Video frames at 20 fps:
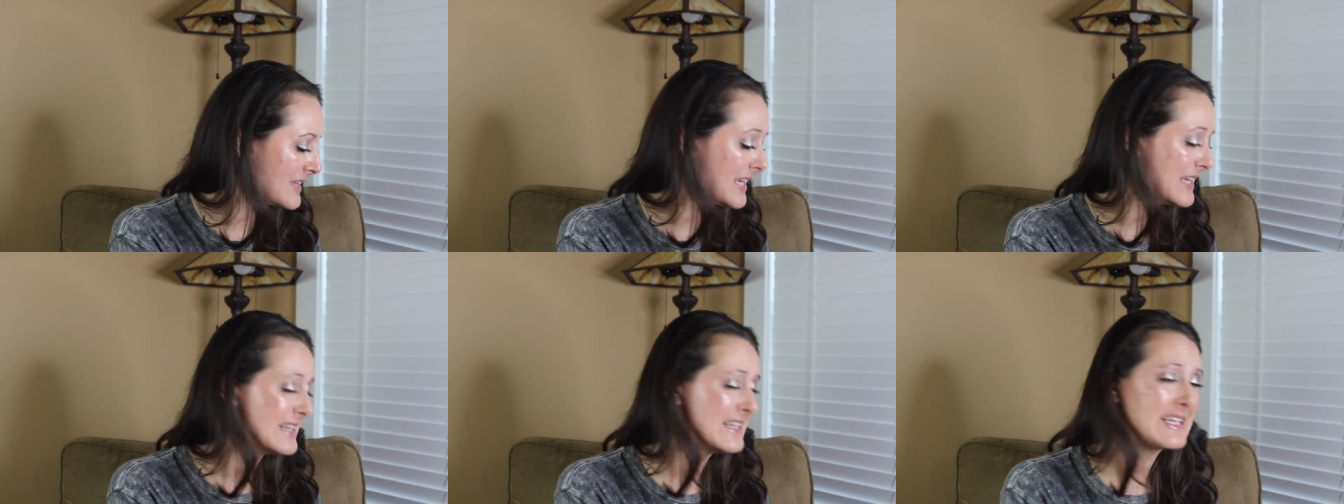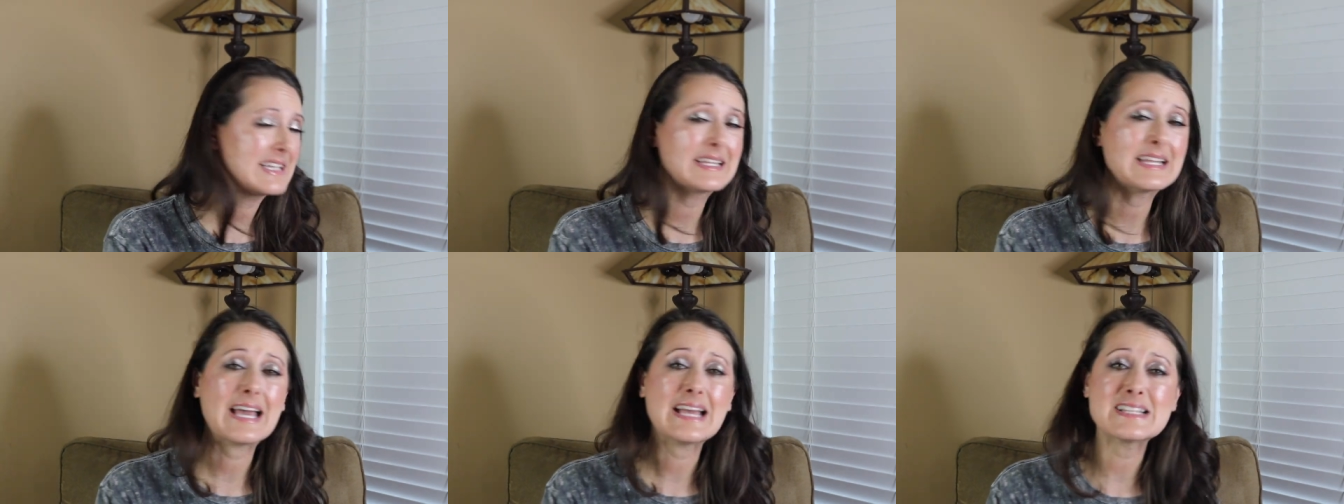And
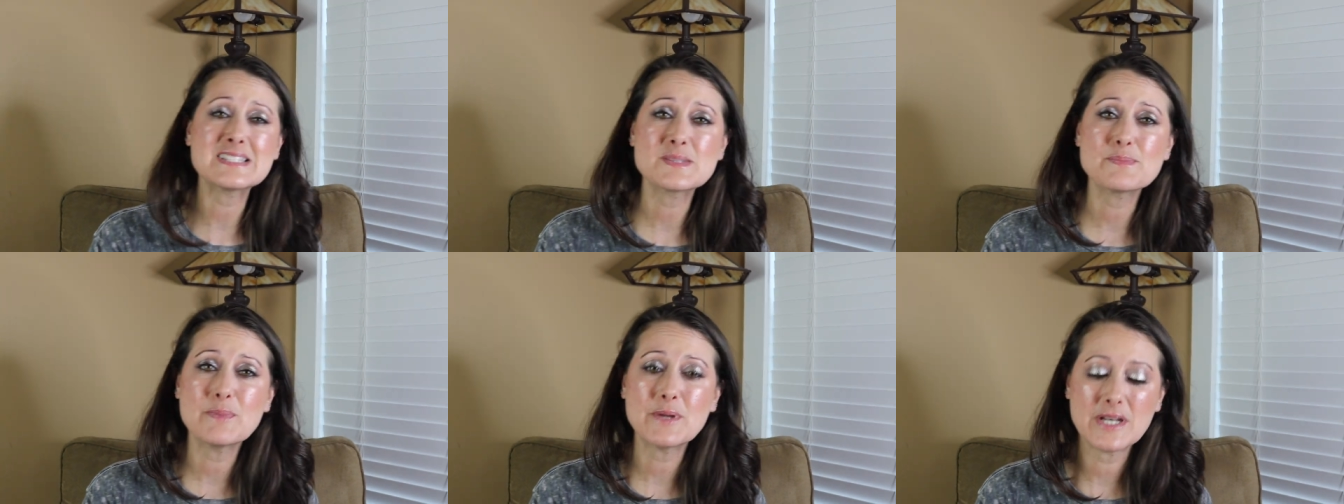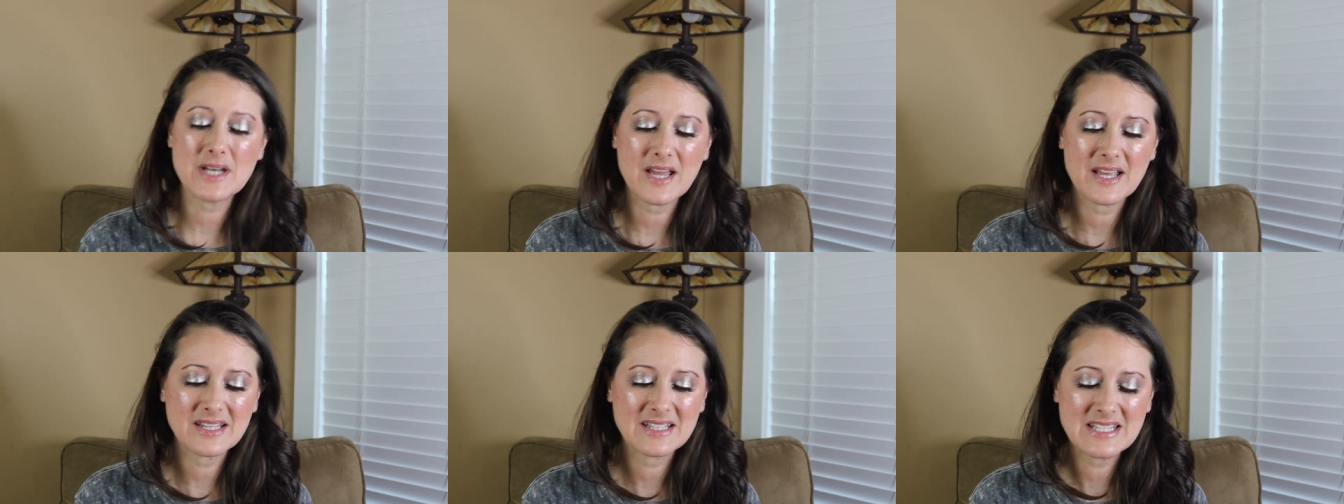then last
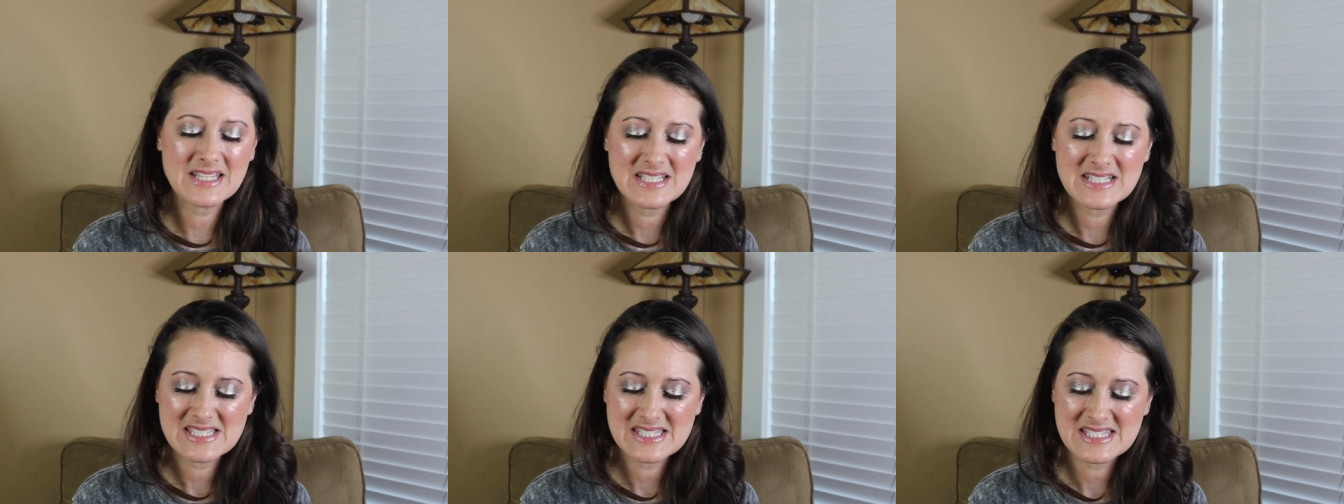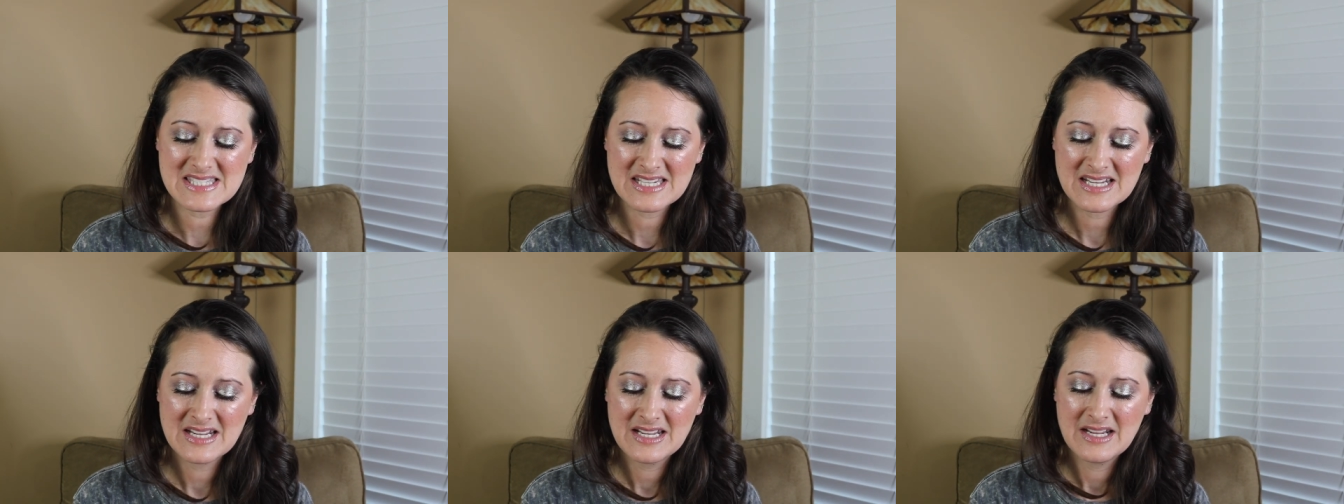but not
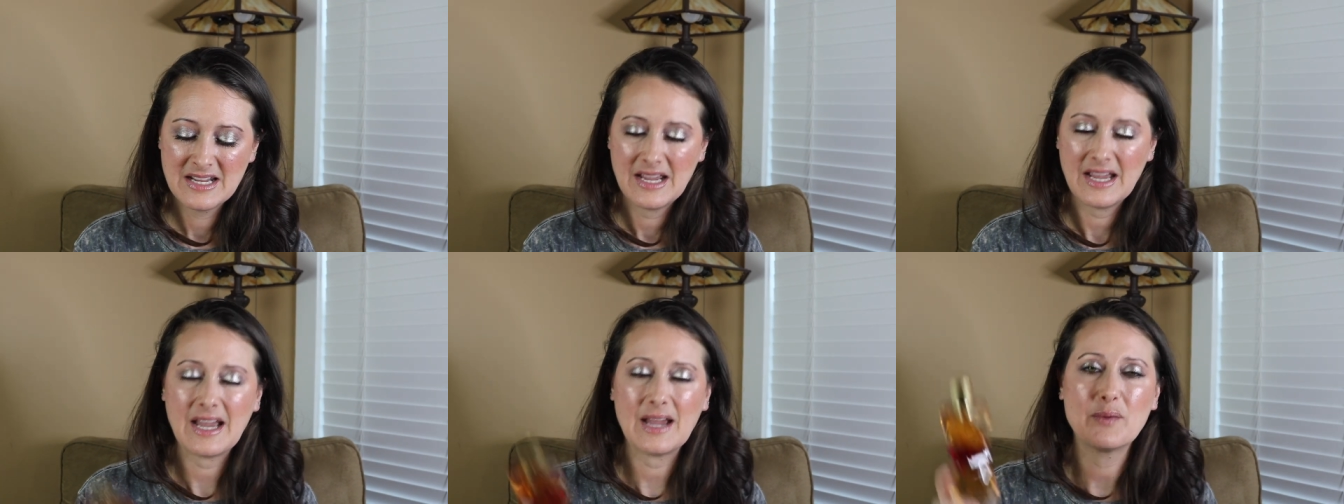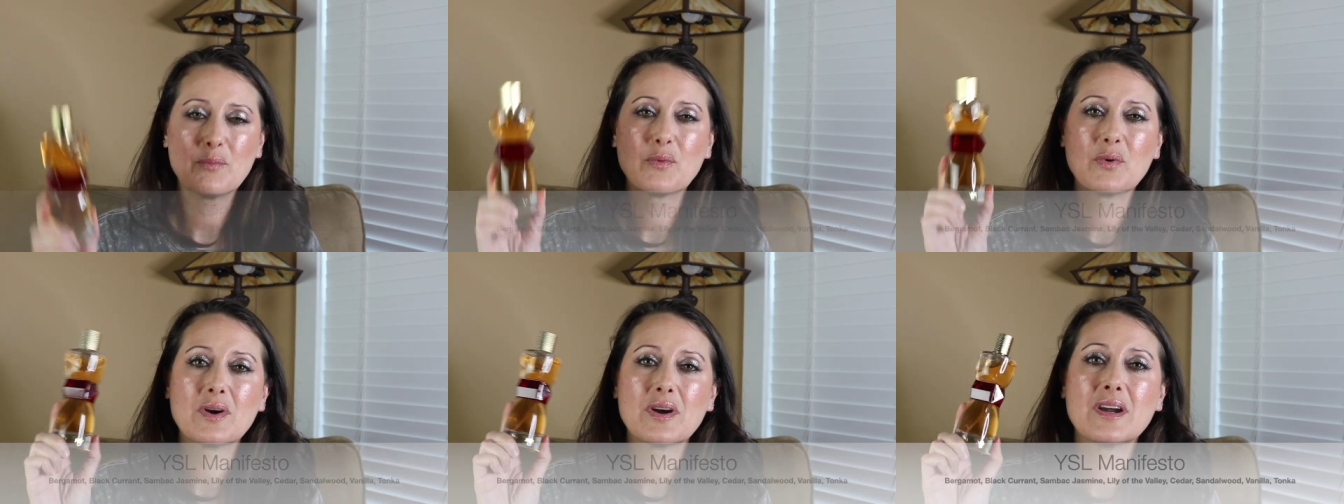least,
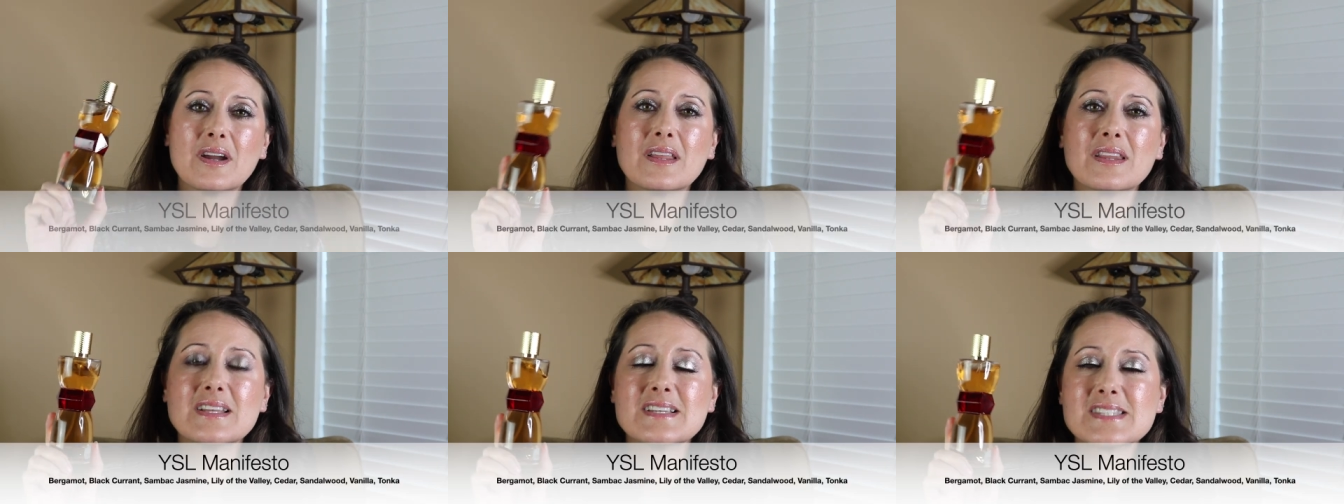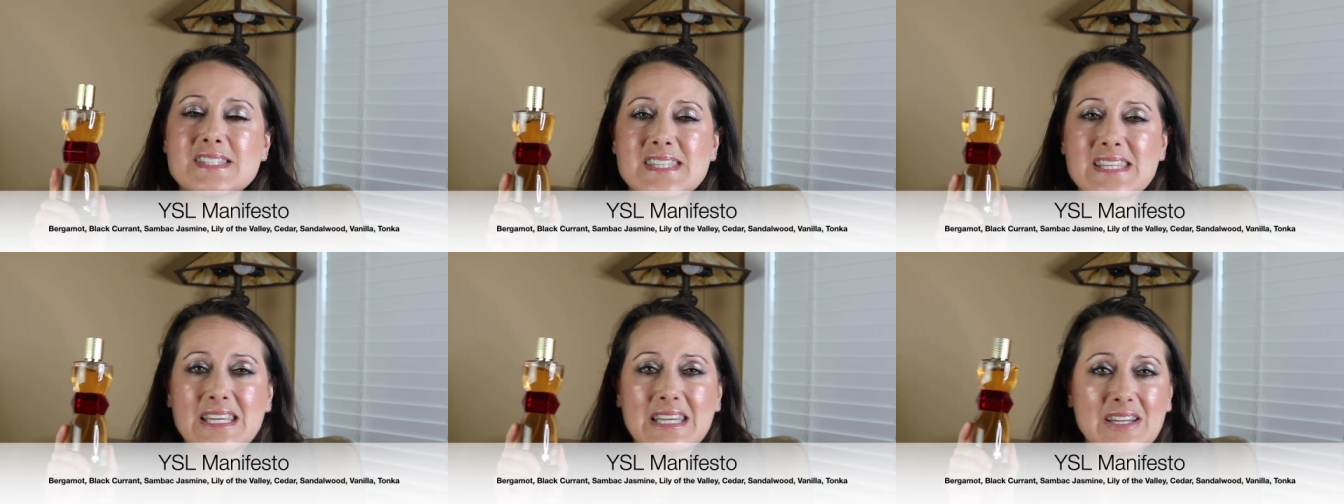I wore
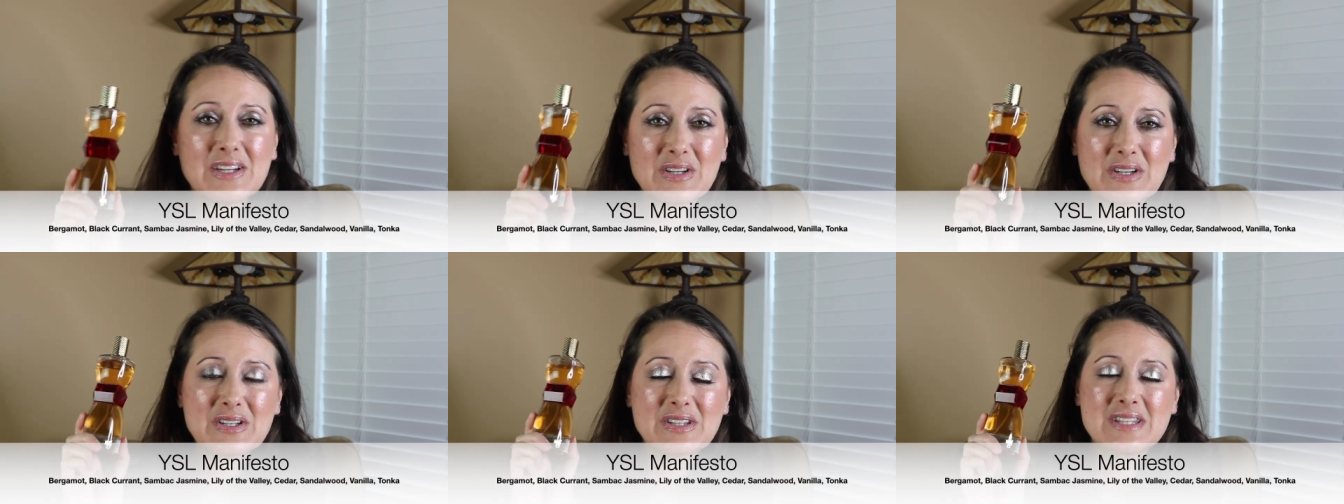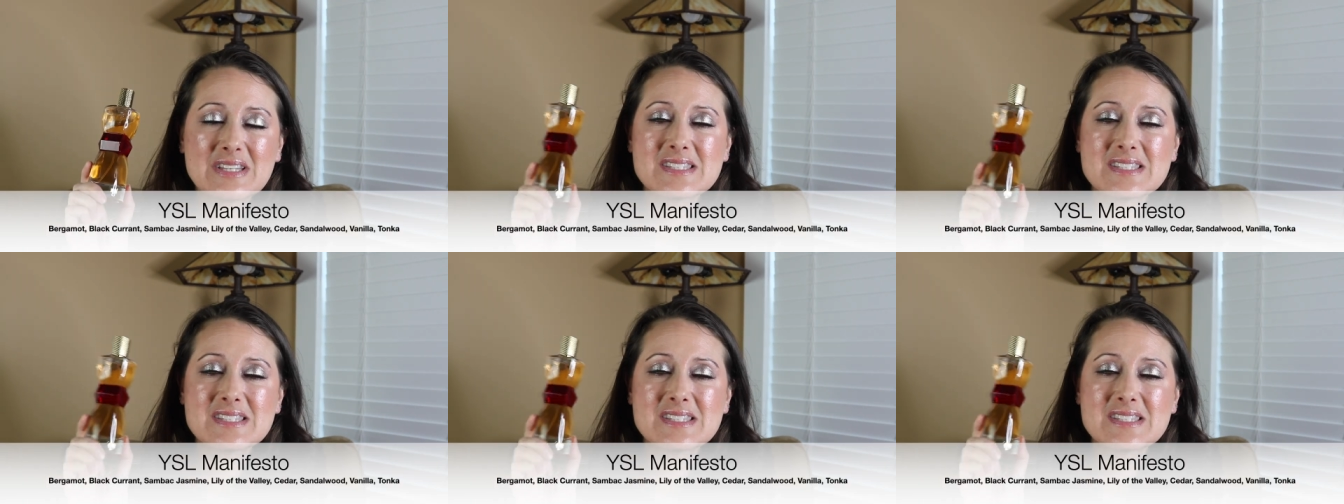this here.